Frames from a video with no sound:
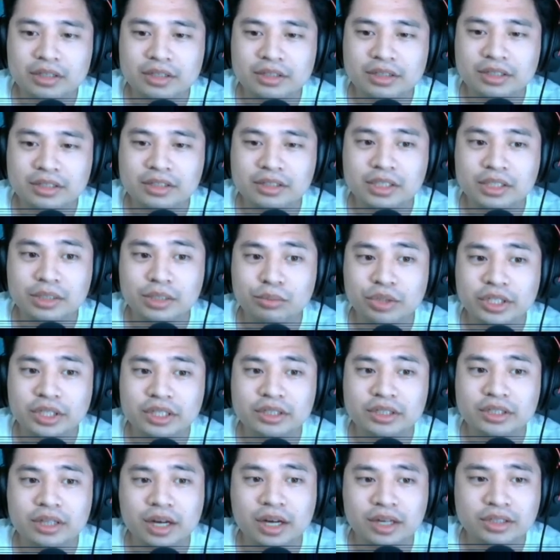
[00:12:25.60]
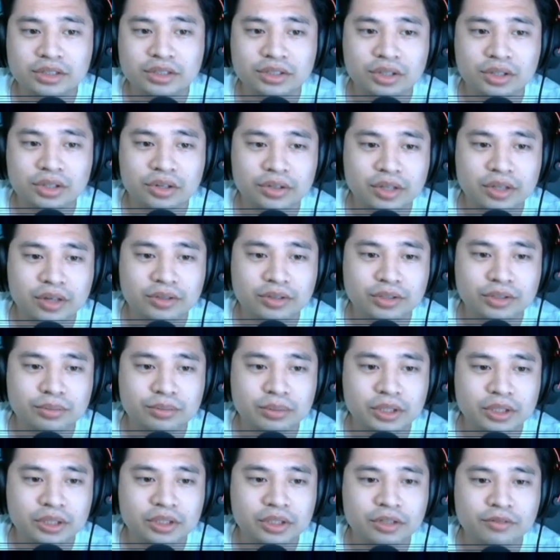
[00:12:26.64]
team when he dies, so that was
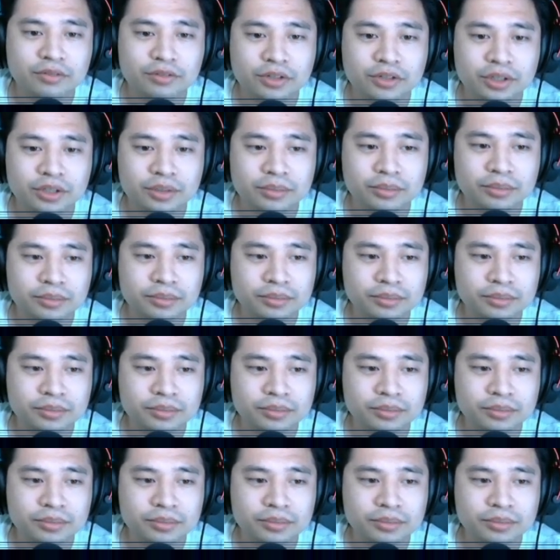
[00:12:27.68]
pretty good for him.